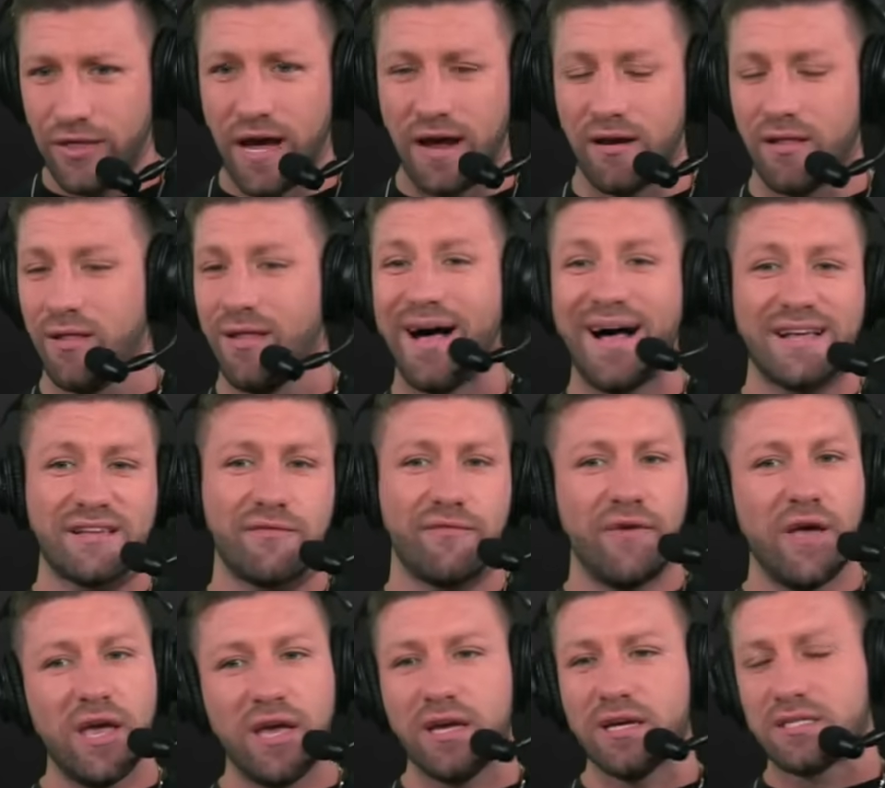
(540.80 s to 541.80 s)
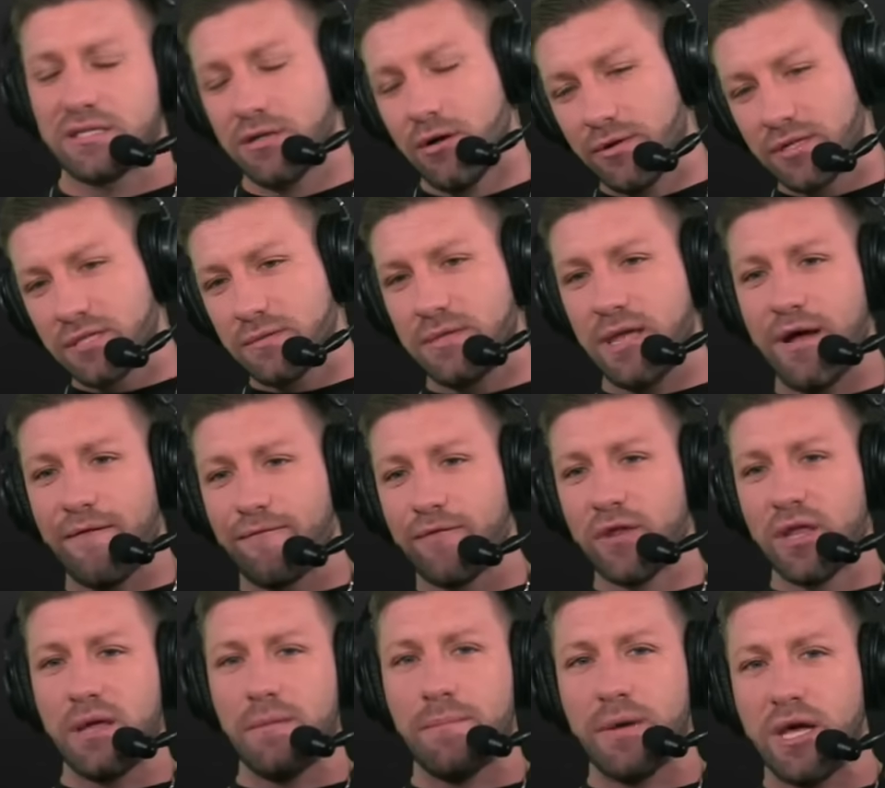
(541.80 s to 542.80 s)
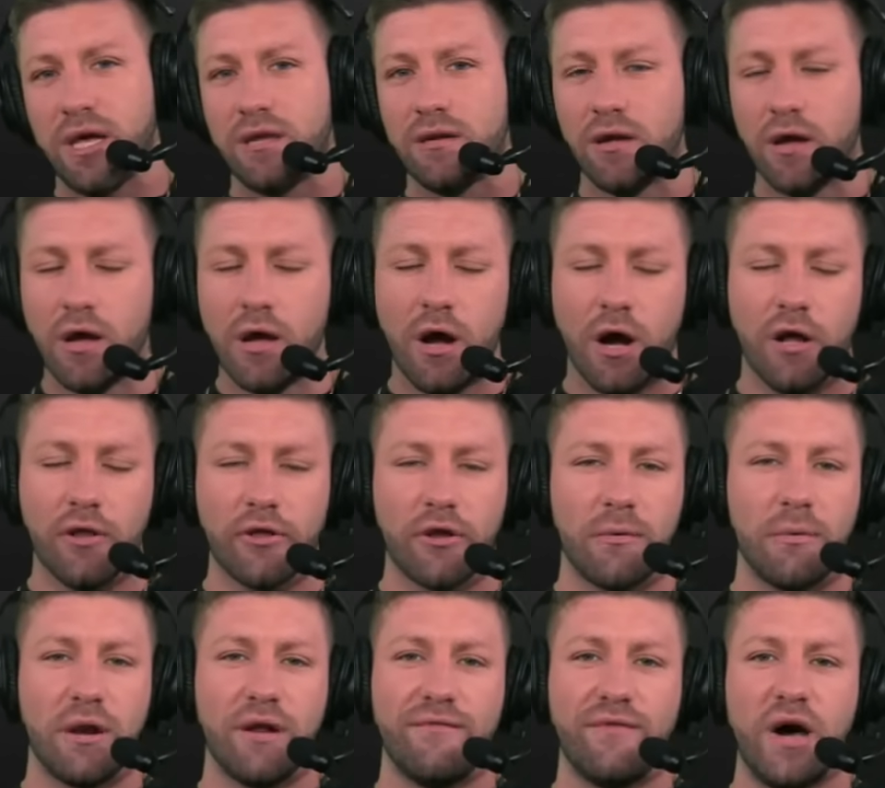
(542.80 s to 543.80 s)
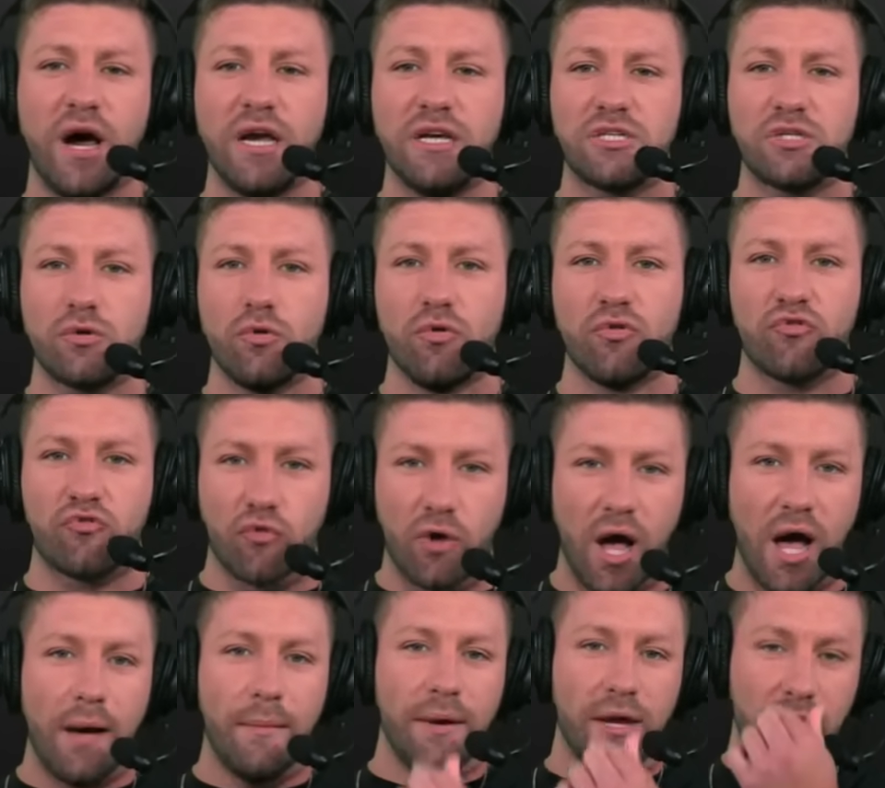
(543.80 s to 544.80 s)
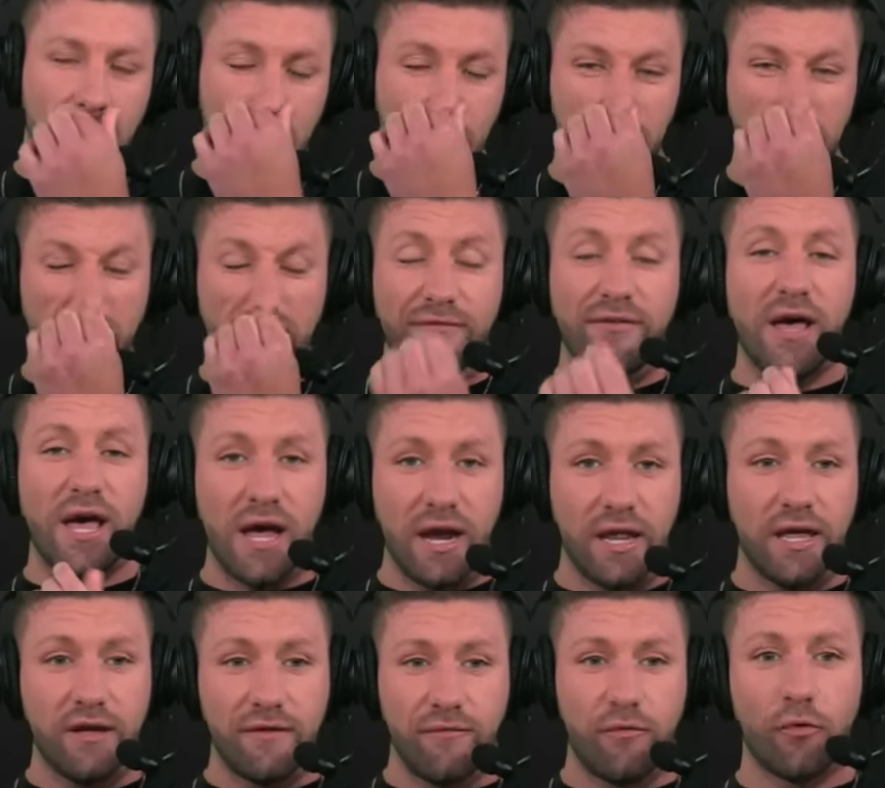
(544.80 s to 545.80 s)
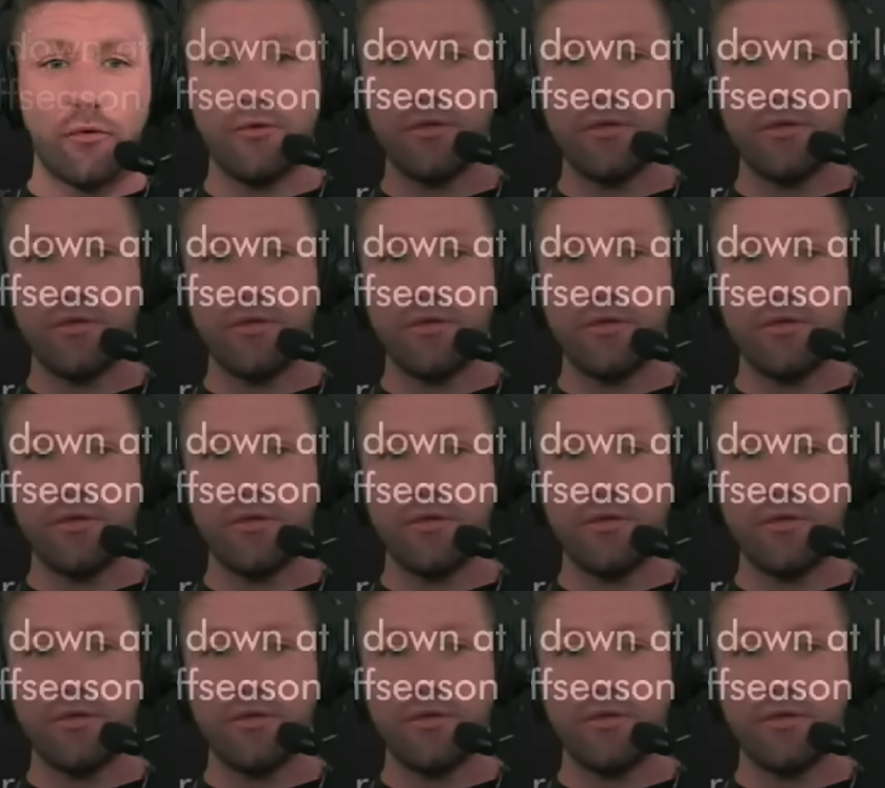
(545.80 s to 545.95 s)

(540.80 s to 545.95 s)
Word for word: out of Las Vegas, so it's definitely been a little bit of a high school drama and a bit of a headache for